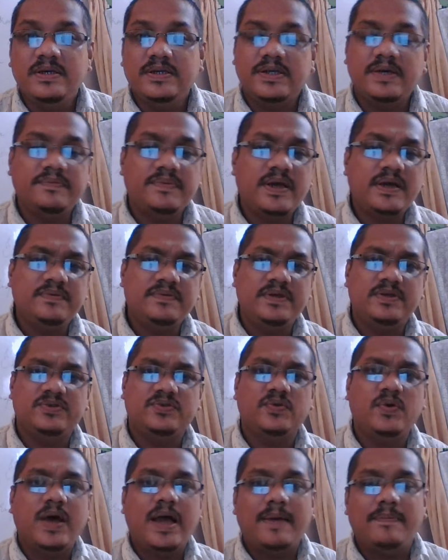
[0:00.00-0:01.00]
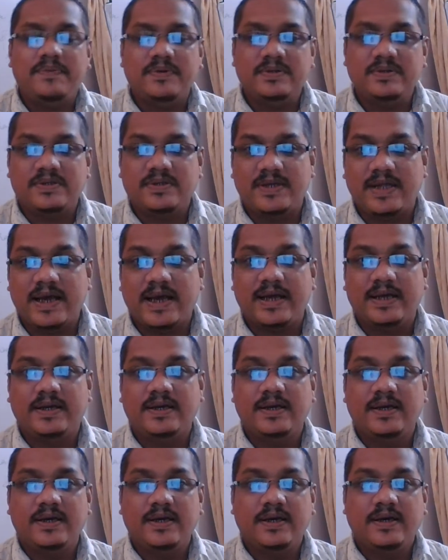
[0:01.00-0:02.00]
Sometimes it so happens that
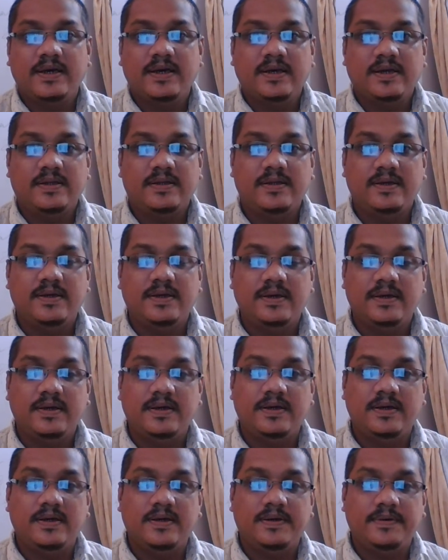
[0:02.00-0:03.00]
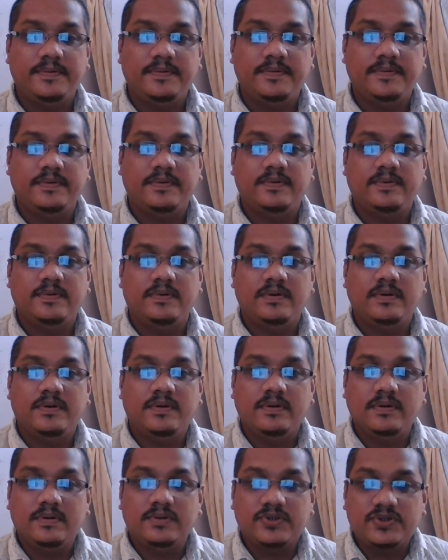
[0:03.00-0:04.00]
the
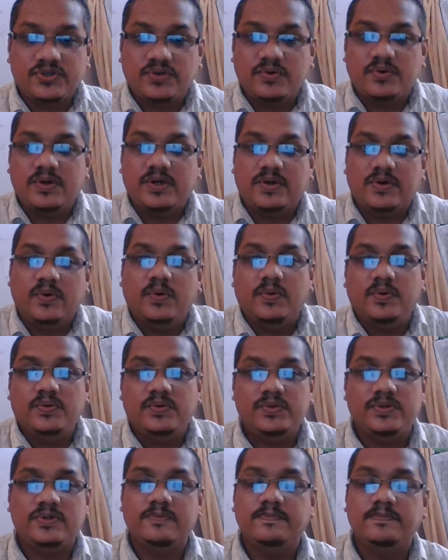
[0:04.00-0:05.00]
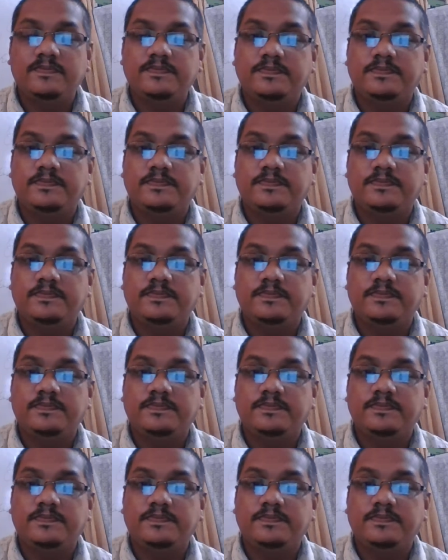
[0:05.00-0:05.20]
story goes